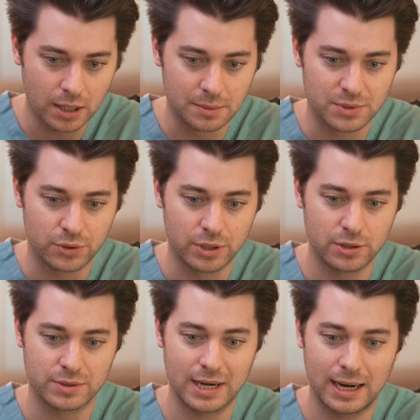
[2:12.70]
So here,
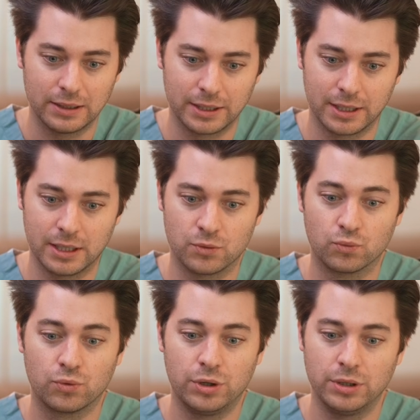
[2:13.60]
dialing in,
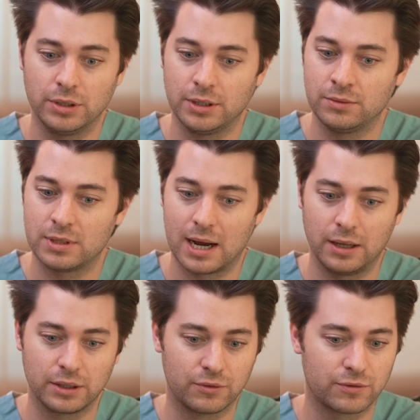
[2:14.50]
really
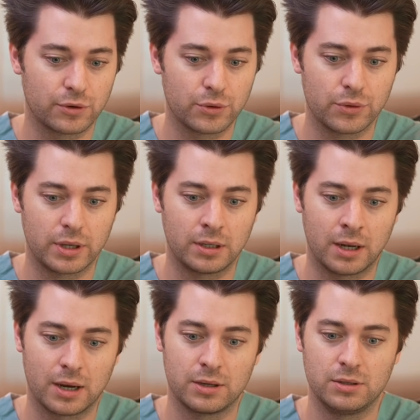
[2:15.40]
dialing further than
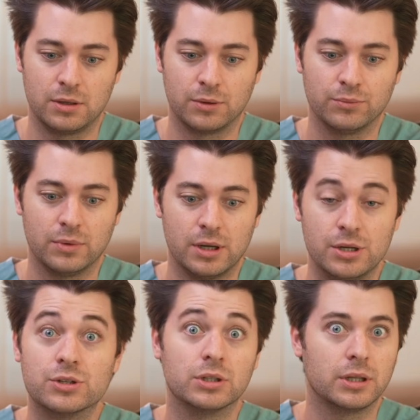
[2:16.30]

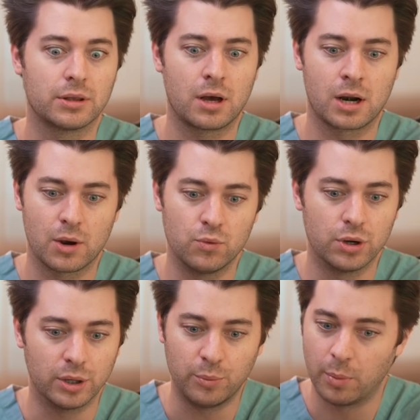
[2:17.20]
initially thought I
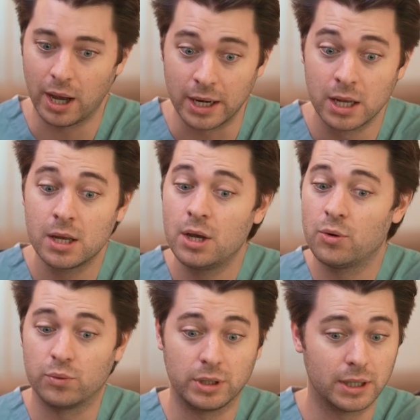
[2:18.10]
would, but
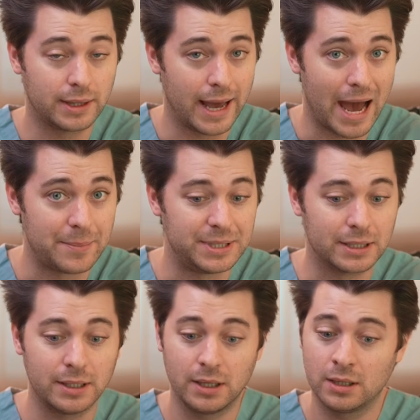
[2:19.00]
we get the
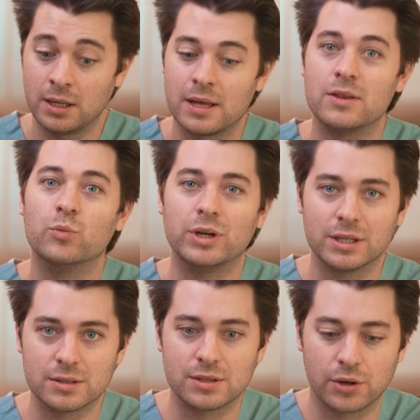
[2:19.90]
haptic in, and then we
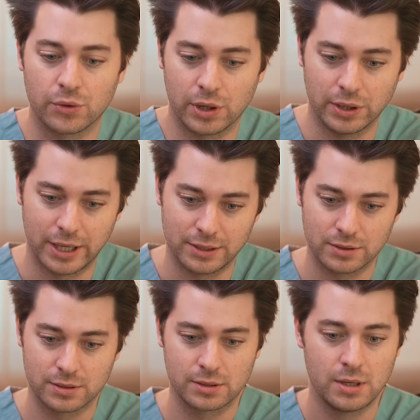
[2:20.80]
can center the
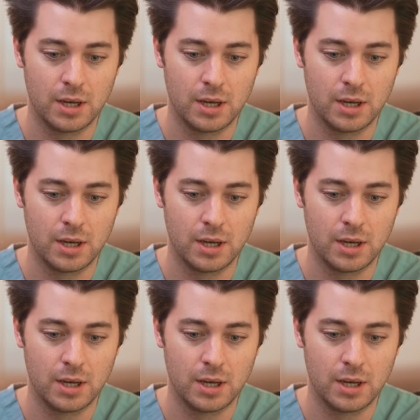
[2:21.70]
lens.